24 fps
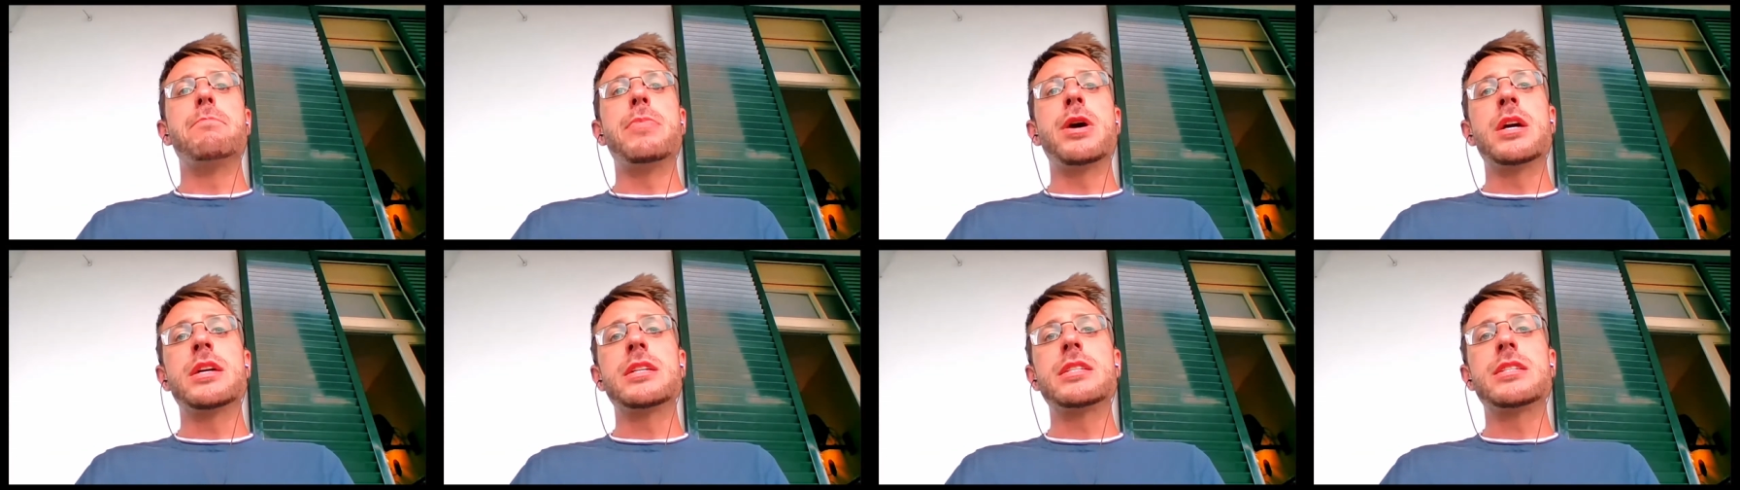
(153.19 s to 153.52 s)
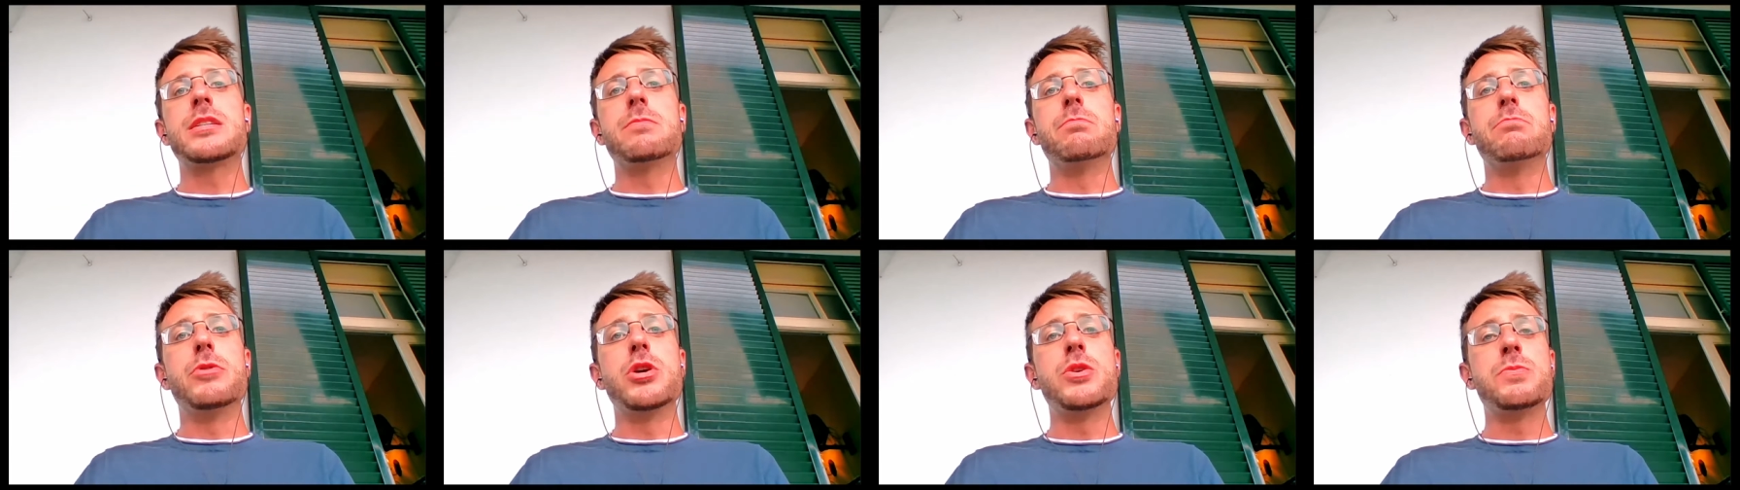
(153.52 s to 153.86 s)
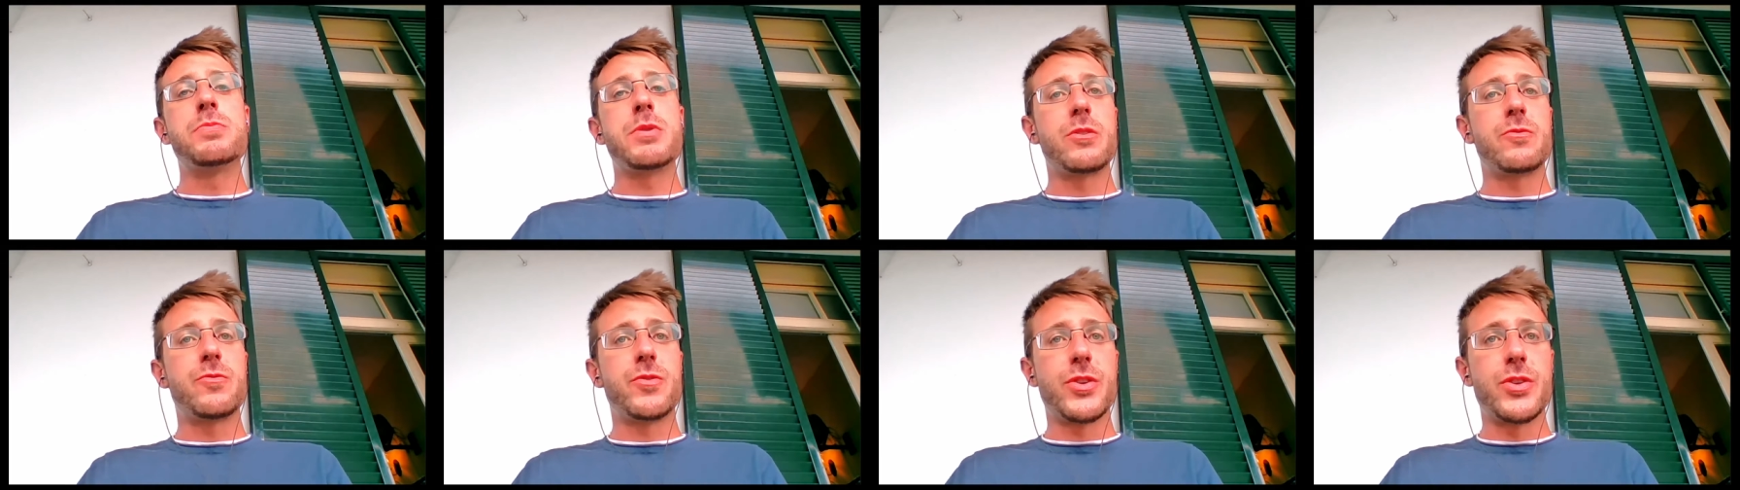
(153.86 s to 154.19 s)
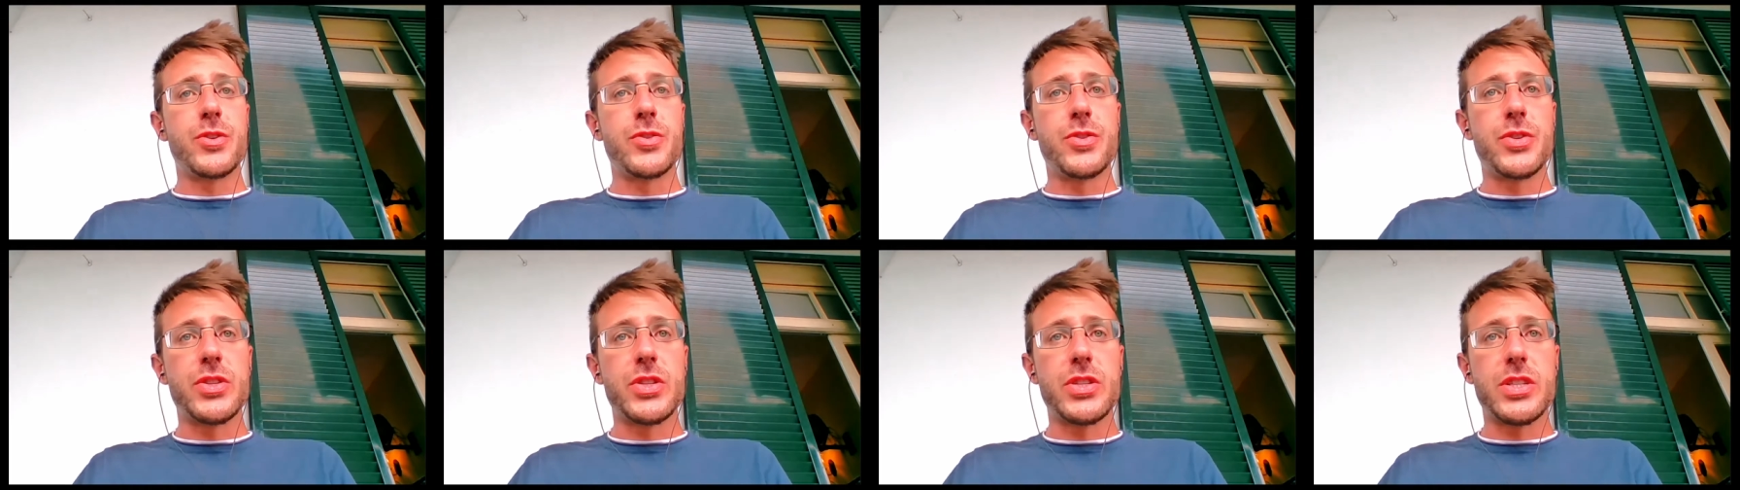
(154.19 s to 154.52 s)
but mobile
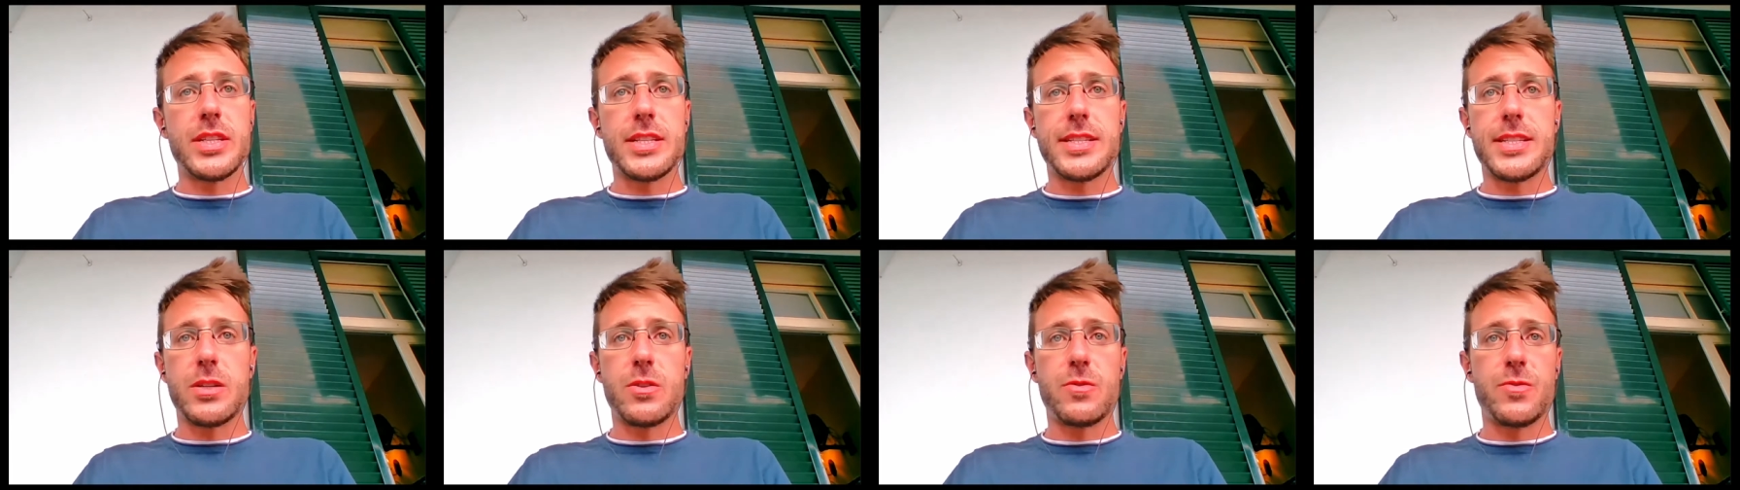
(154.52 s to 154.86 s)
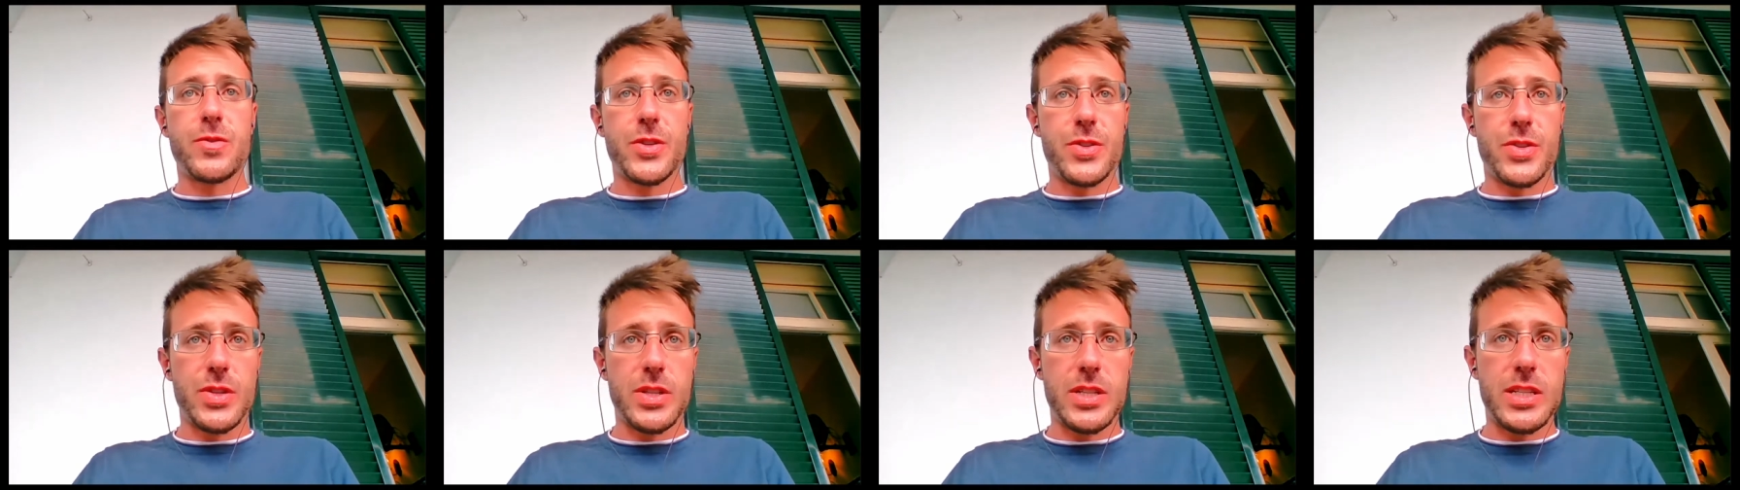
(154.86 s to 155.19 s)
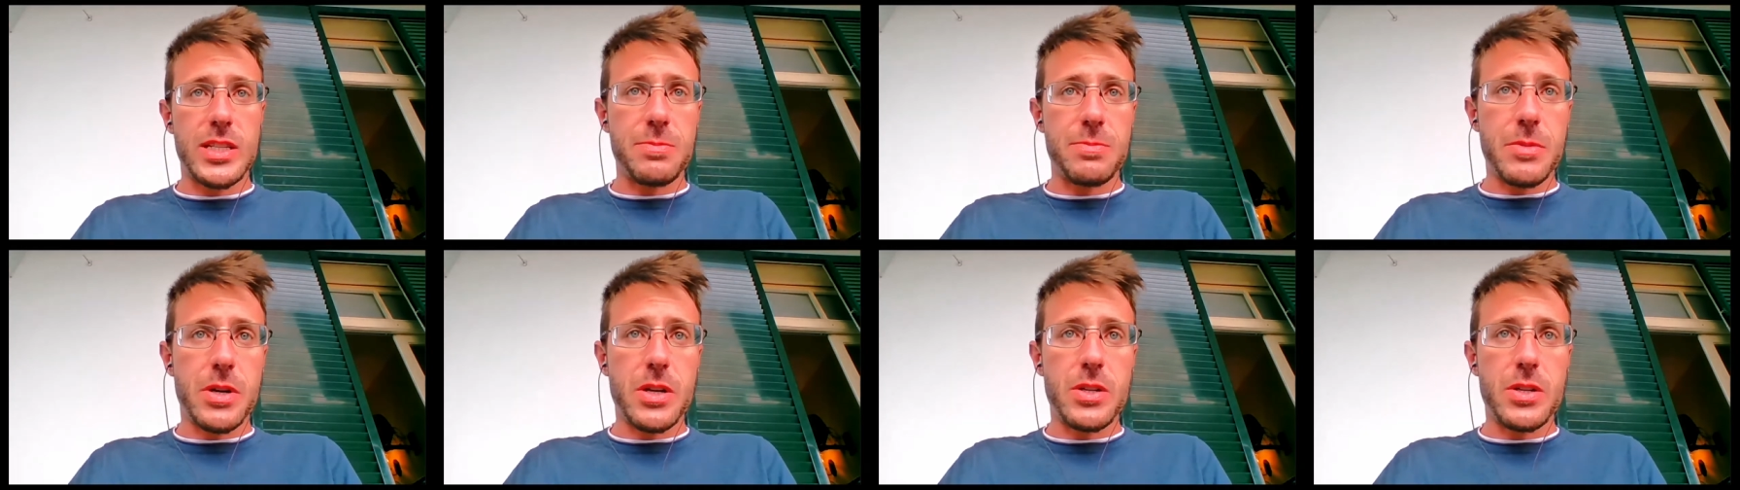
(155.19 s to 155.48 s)
phones, cell phones,